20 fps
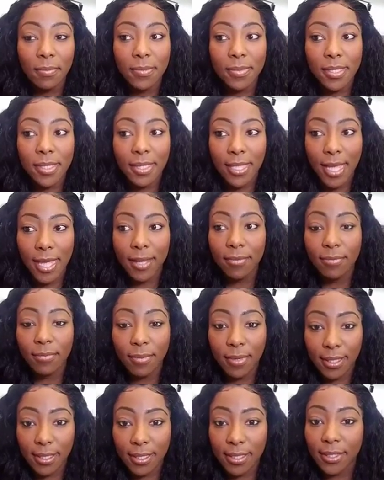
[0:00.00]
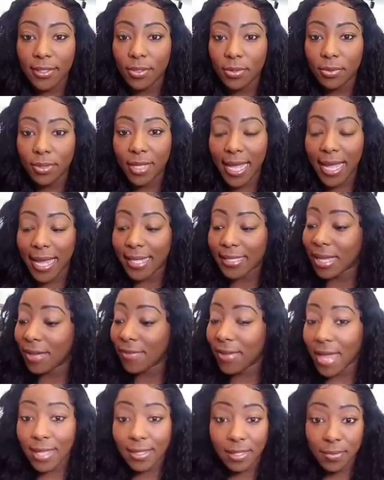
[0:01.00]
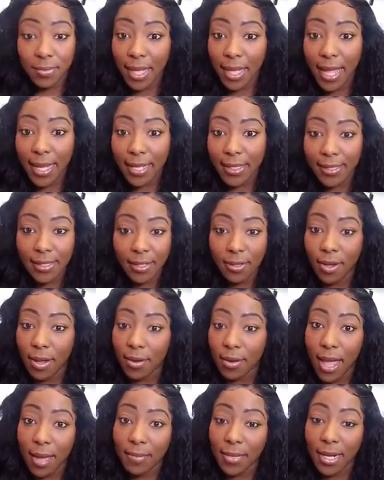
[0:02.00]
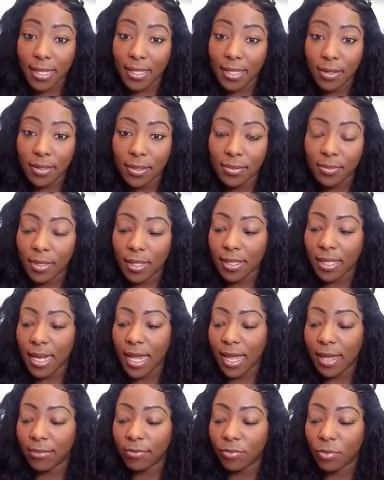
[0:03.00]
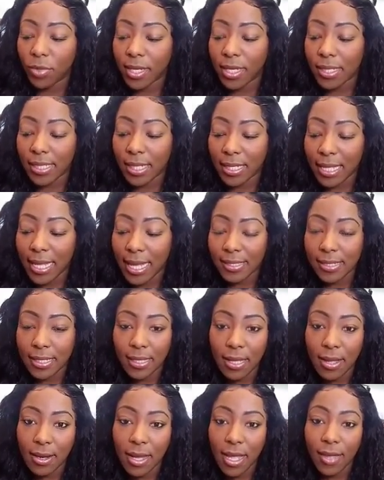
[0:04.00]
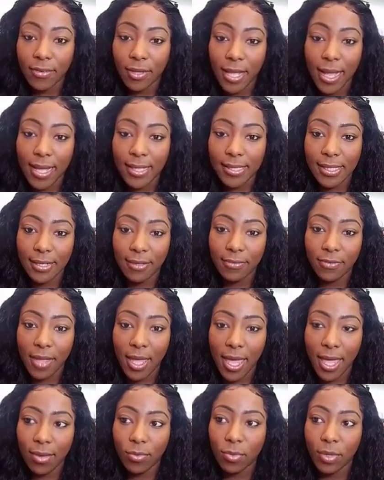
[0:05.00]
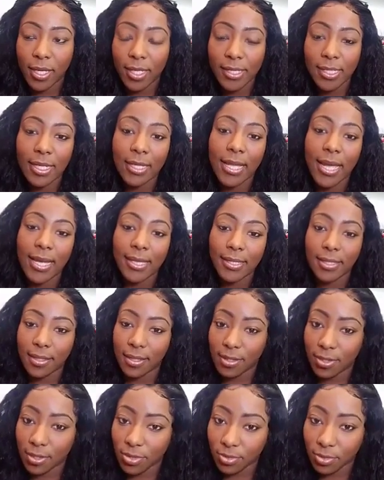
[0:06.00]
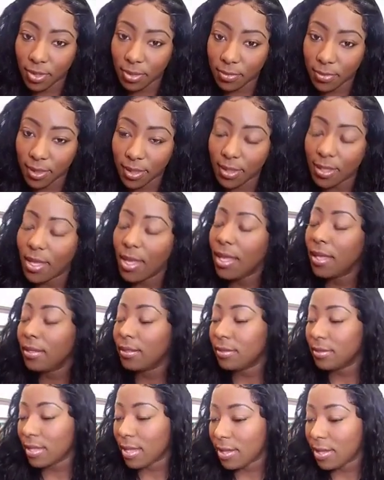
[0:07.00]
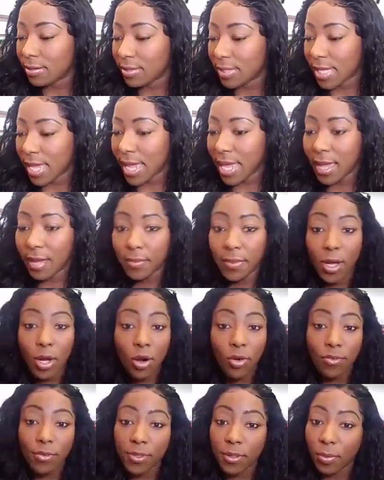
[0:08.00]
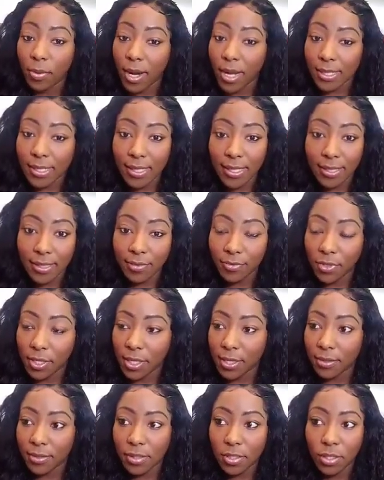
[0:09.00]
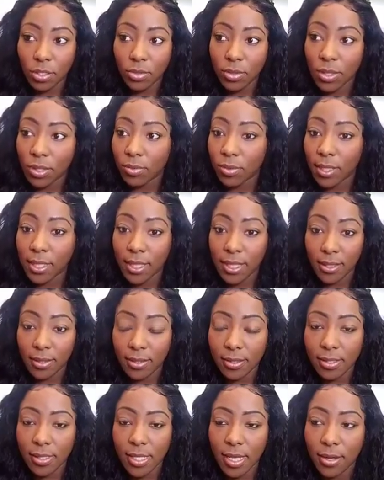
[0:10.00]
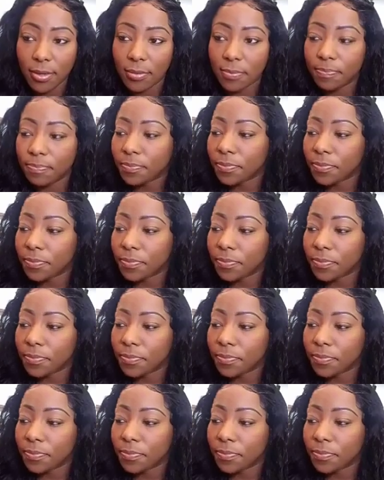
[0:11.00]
they really do last. I've had some clients, so I'm not the only one that have wigs that last that long. I have clients that have had wigs that last an extremely long time over the process of years, 2 and 3 years. So